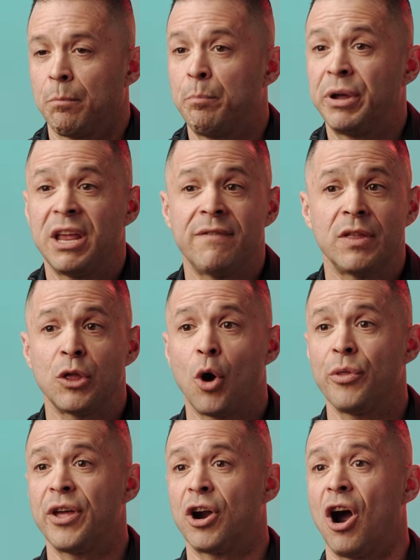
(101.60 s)
But even though
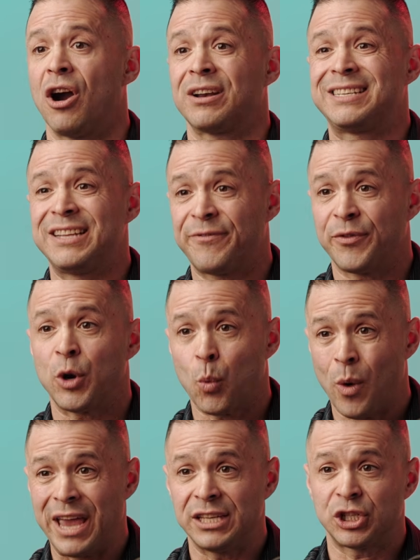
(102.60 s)
there are different
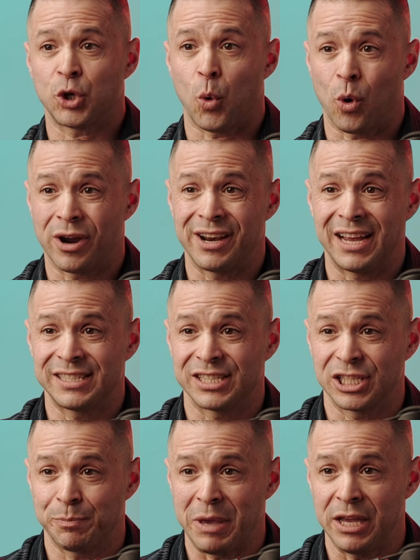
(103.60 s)
ways to organize a
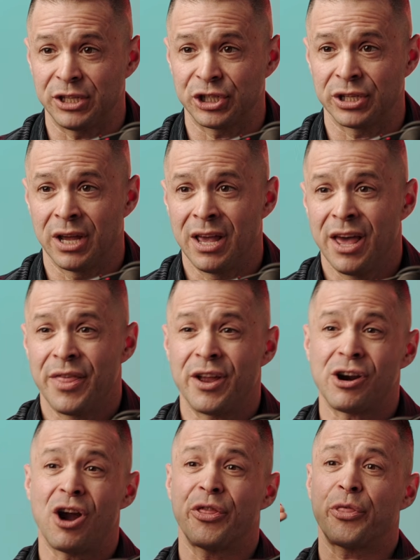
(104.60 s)
speech,
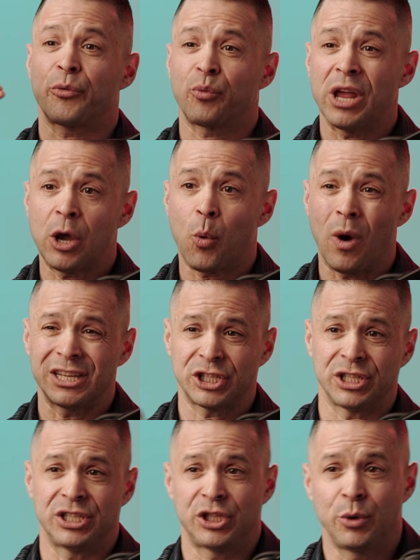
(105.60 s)
there are 3
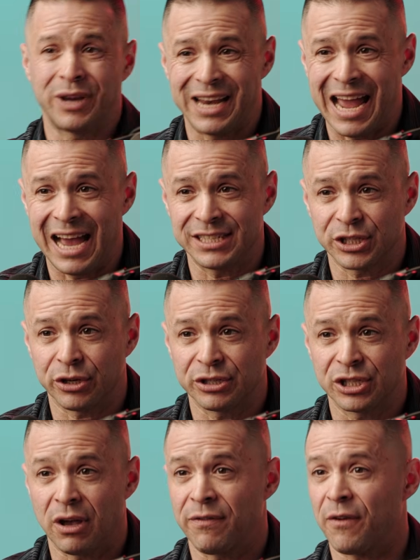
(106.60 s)
questions you can ask
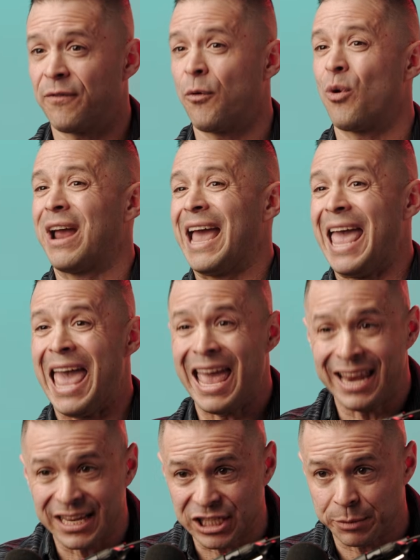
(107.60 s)
yourself for
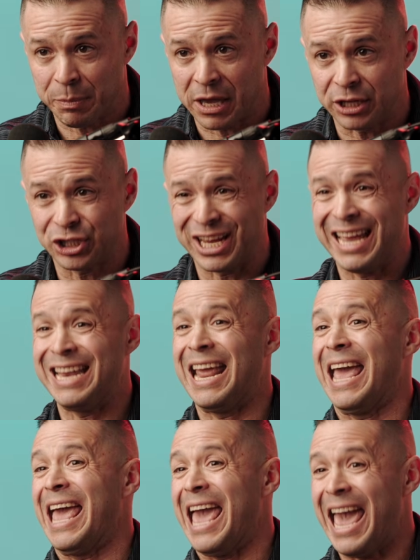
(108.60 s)
any speech in
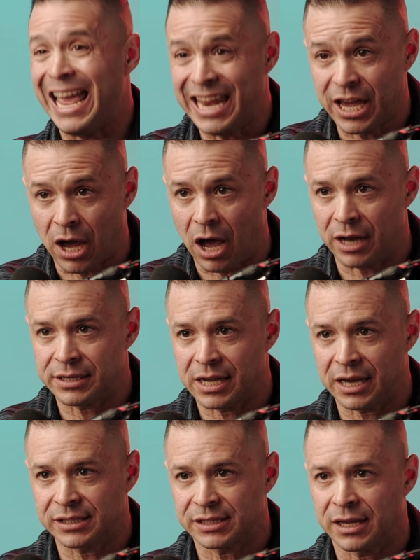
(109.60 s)
any
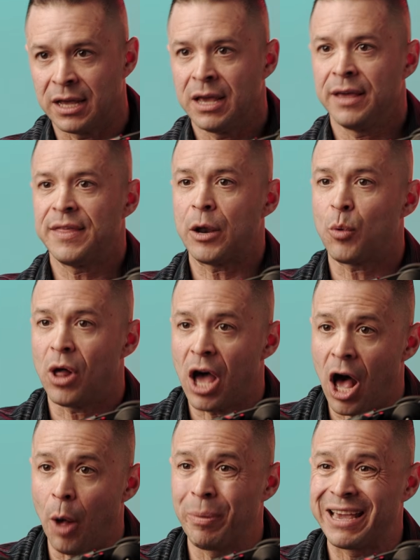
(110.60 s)
context that will
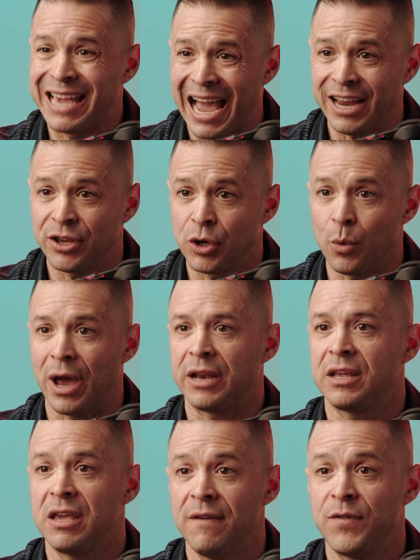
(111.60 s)
help guide you
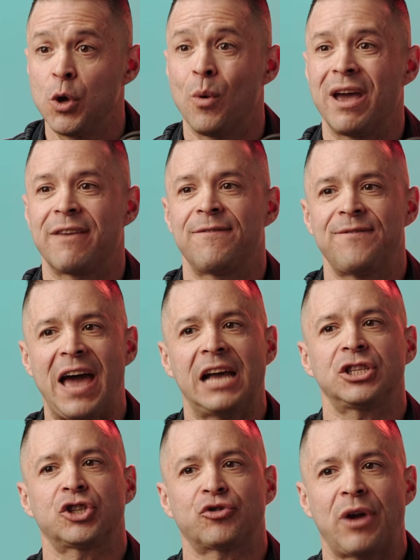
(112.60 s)
and give you a
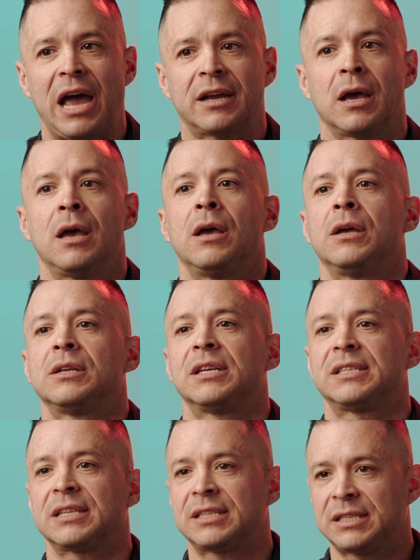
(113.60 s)
fast track to
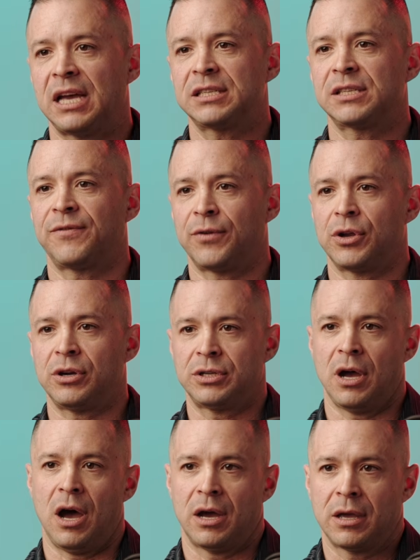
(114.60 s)
success for your
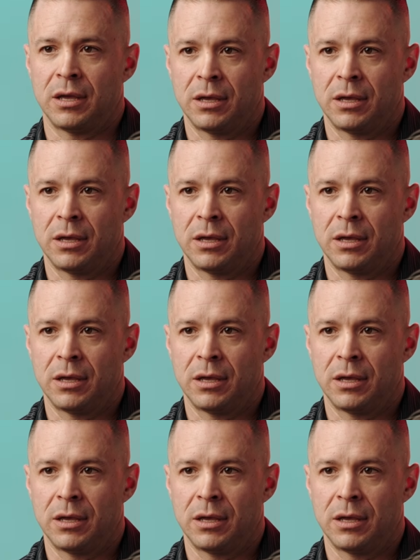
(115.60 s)
talk.